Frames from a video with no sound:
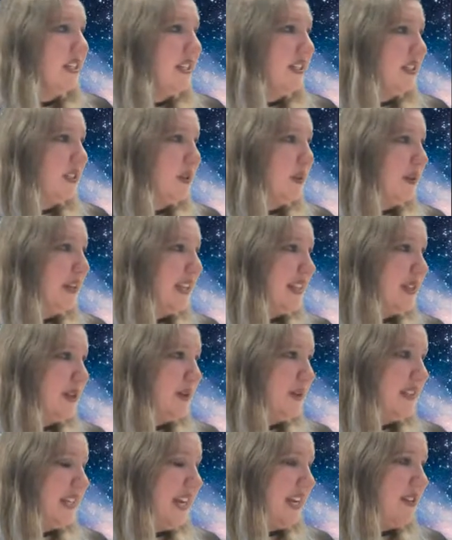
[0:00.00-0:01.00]
So get
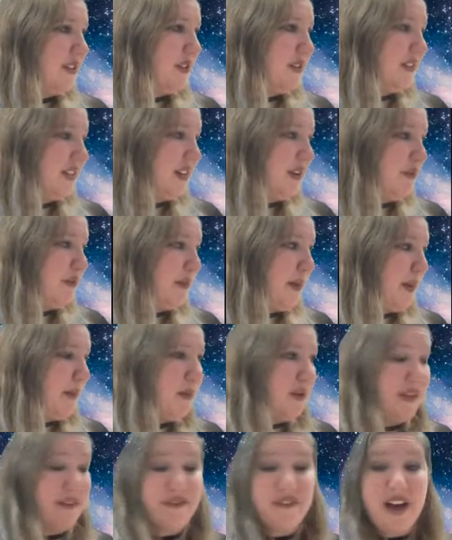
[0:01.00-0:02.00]
those answers in. Remember,
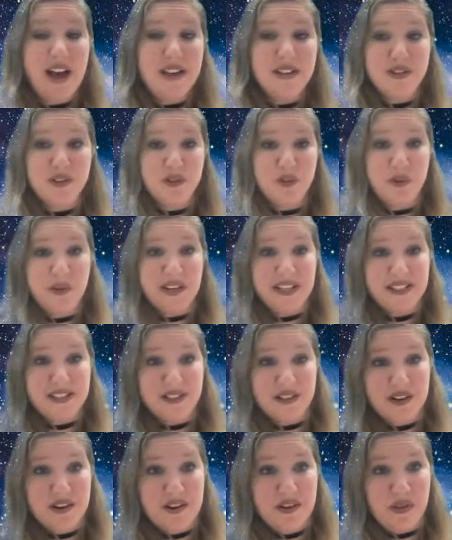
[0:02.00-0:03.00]
the faster you
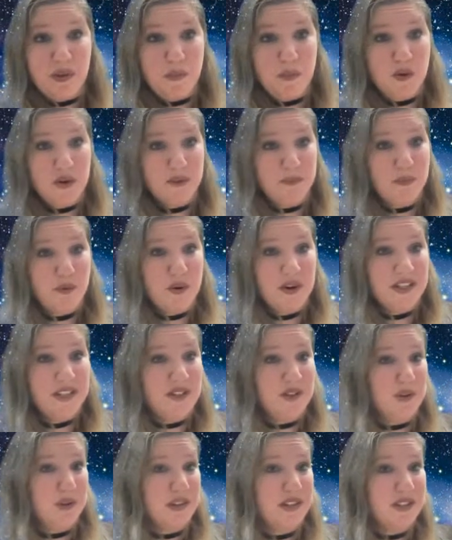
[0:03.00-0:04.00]
answer, the more points
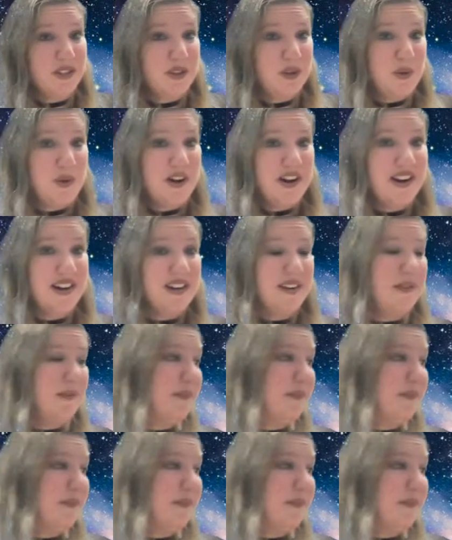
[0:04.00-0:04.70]
you can score.